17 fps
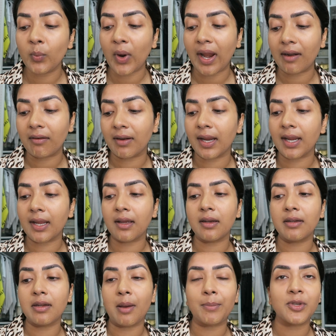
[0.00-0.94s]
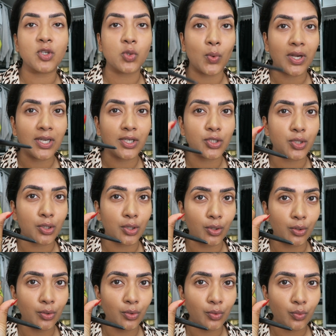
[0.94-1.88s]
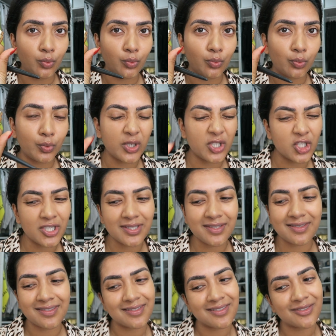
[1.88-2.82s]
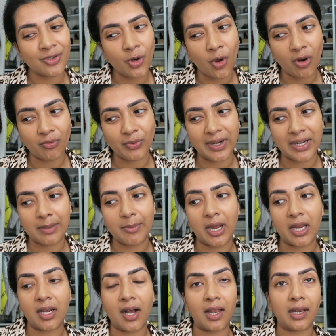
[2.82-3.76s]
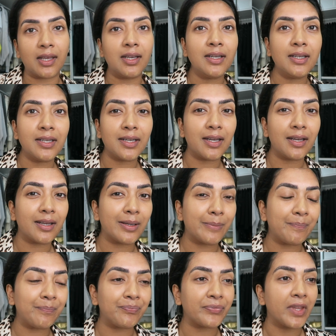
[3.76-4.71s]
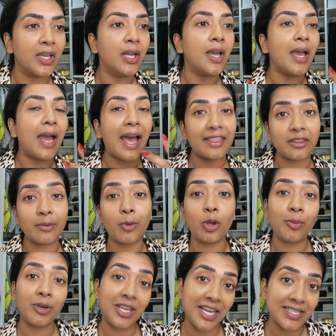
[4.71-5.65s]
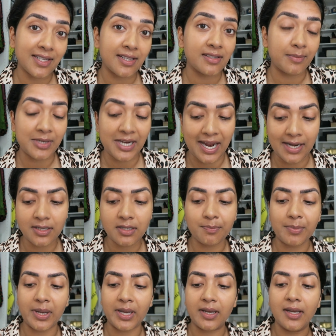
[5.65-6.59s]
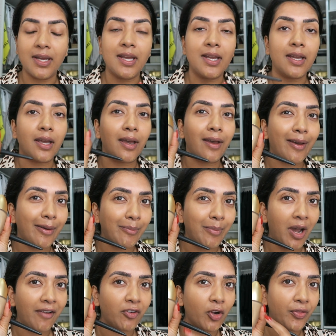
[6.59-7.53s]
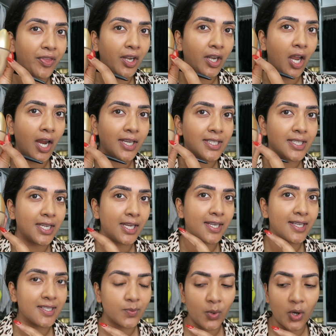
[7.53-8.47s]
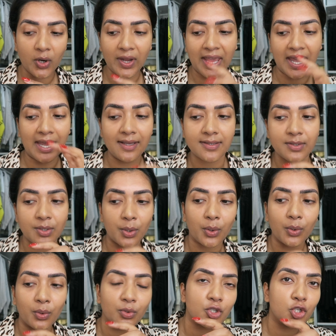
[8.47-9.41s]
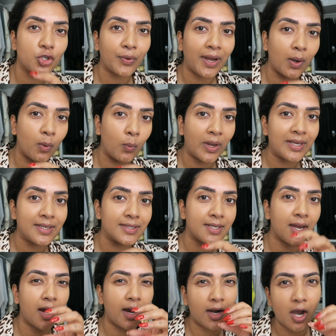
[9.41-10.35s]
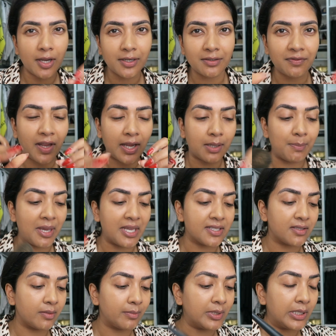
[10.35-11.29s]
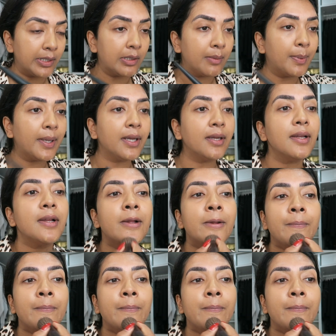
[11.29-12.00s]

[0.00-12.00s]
wearing number 22, which is not really my color. At the moment, yes, because I'm tanned, but I've got the 19 as well here. So during winter, I kind of like mix them a little bit.